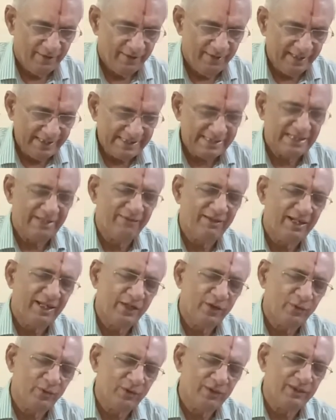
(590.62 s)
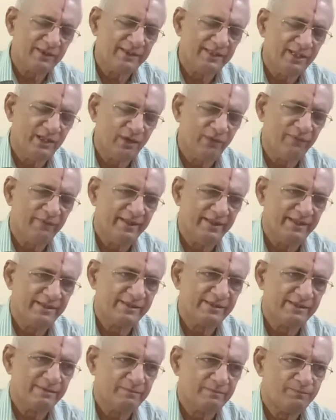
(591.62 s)
next level I could think of
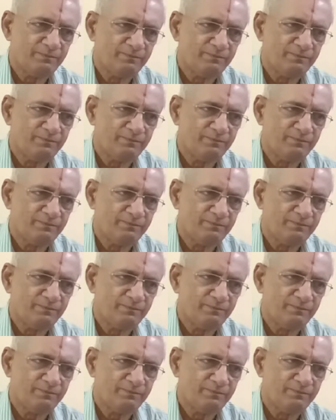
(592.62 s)
is